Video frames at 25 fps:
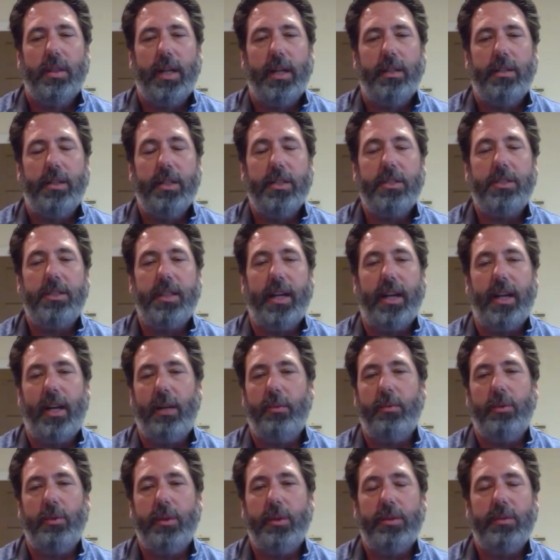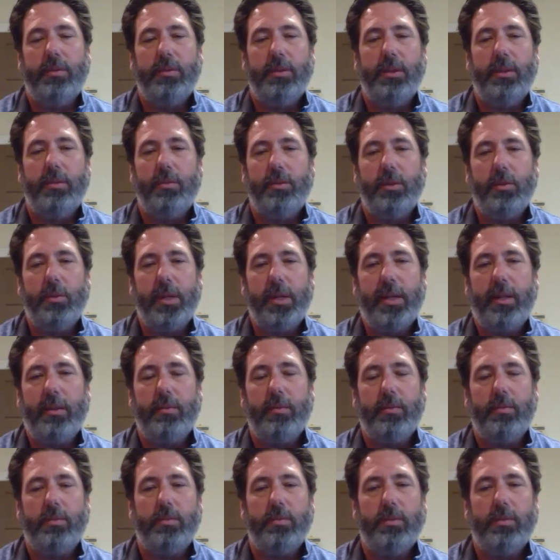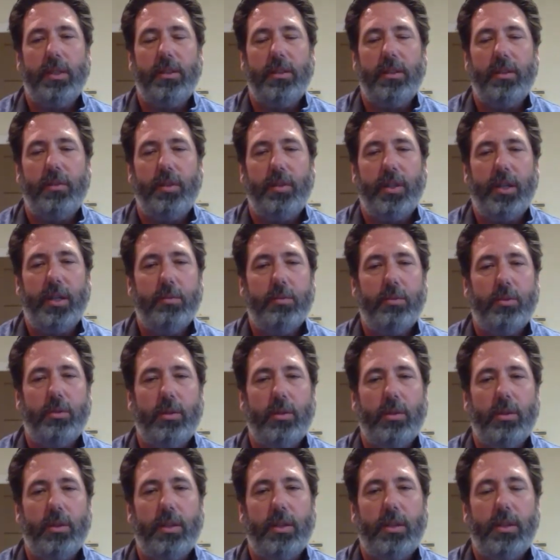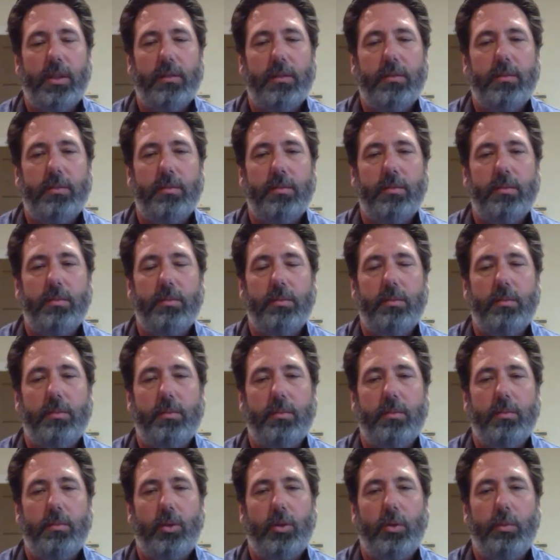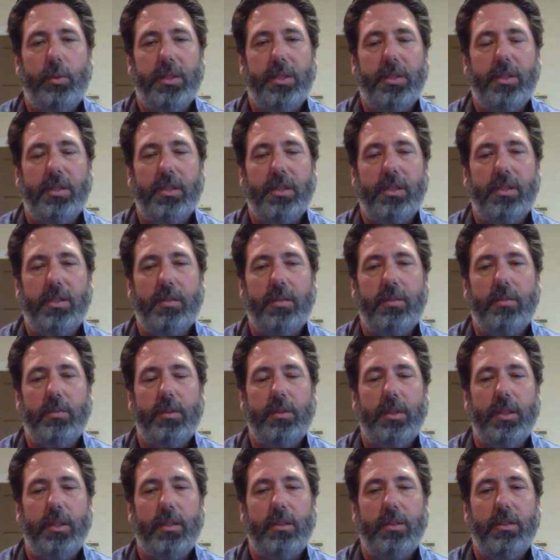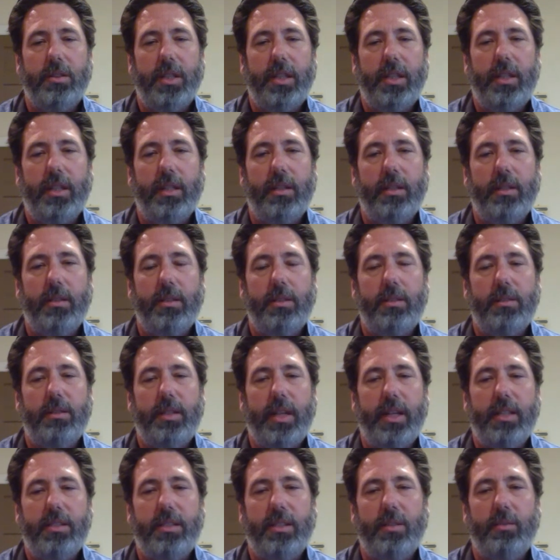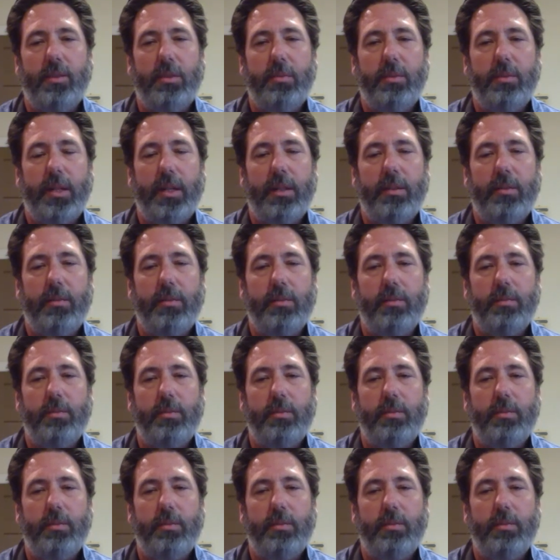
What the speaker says: At this time, we'll make, if we get more business, seeking testing, we may